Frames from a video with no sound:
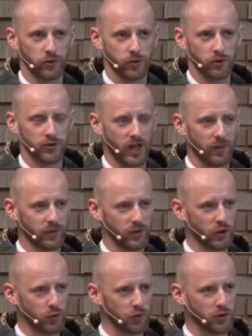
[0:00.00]
So it's
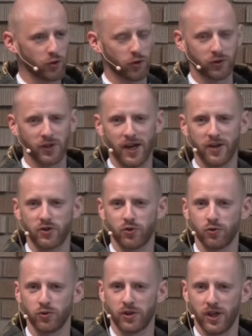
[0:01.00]
something really not nice
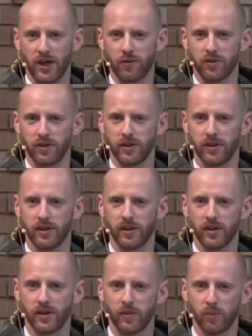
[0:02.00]
to carry,
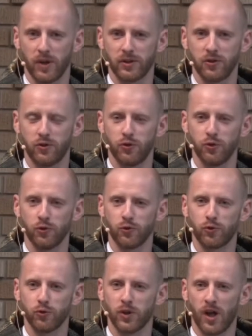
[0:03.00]
but it's
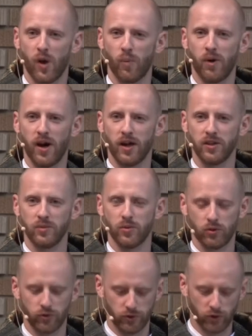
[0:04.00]
used to help
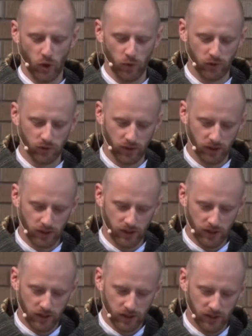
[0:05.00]
animals go in
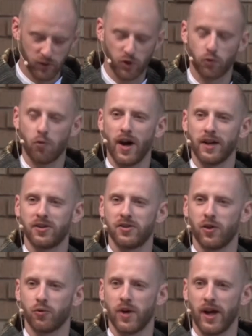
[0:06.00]
the right
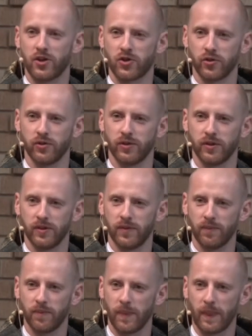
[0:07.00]
direction.
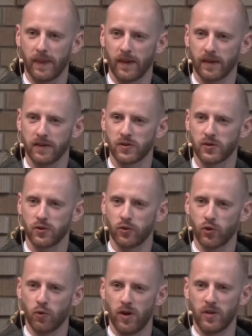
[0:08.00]
It's
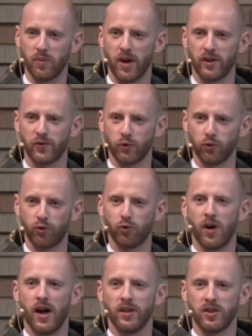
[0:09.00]
usually made for
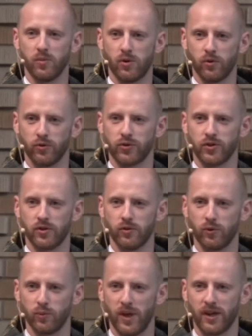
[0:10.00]
two animals
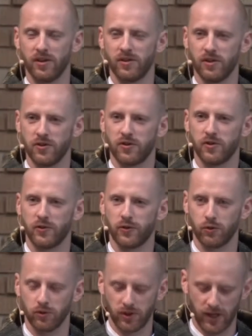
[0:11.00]
to make it easier
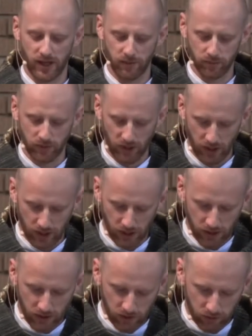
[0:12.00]
for them
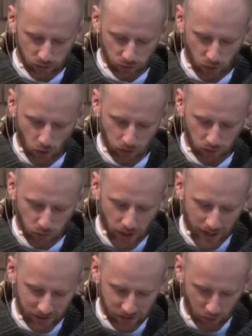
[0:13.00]
to go in the
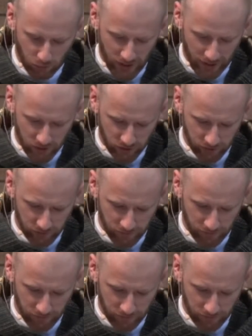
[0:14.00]
right direction.